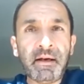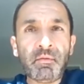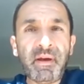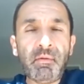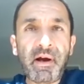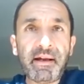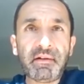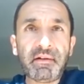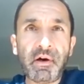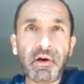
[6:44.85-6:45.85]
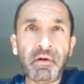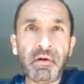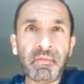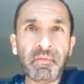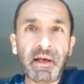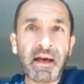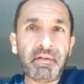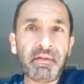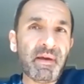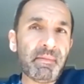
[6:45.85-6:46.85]
We went from
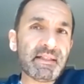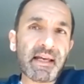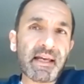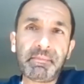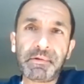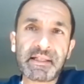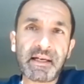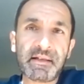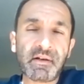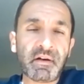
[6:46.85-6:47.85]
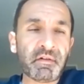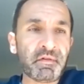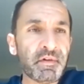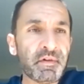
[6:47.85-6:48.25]
having maybe 10% of